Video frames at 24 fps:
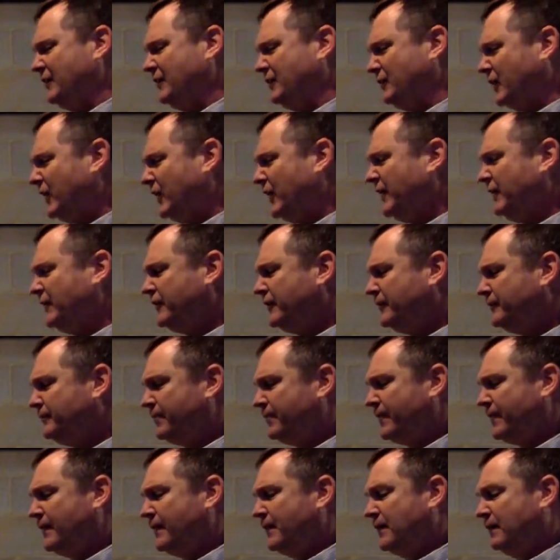right.
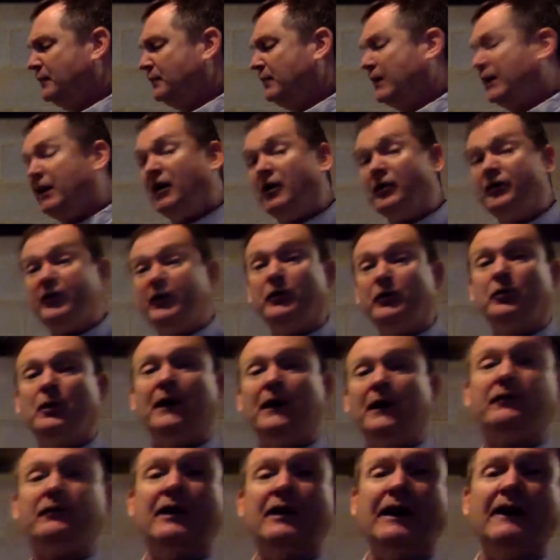But I could also
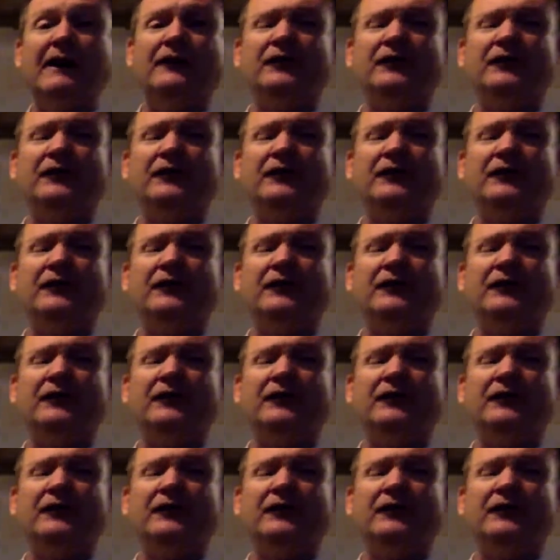ask a